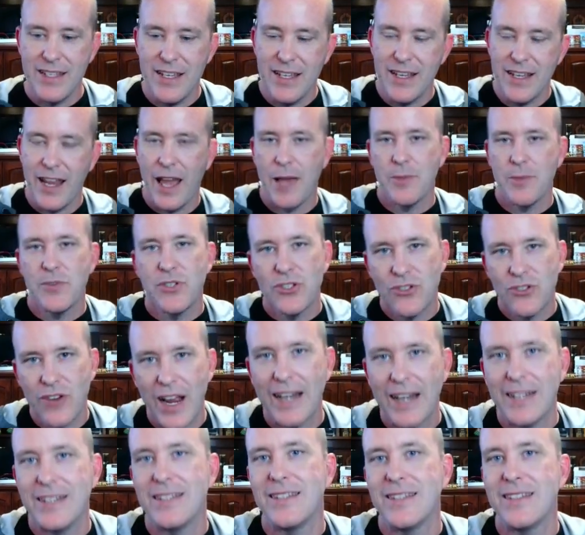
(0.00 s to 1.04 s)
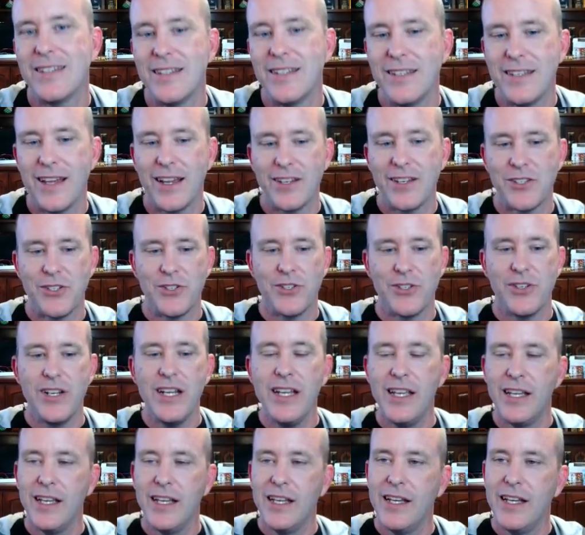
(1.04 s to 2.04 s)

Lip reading: an abstract syntax tree.